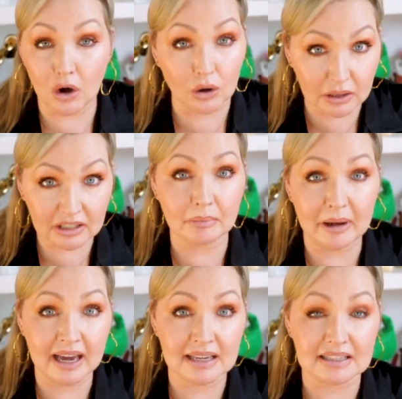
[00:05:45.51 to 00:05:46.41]
all their
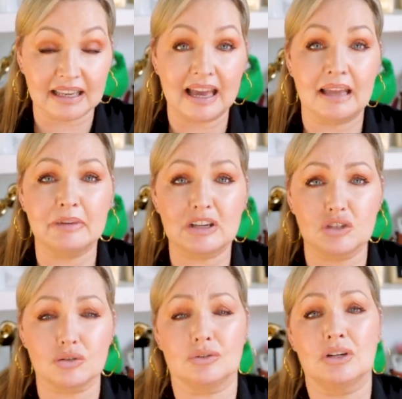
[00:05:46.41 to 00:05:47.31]
bags, again, making
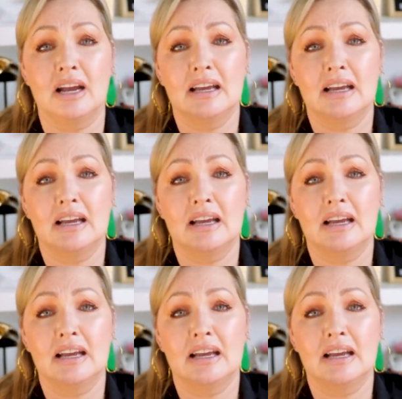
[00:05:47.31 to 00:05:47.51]
sure,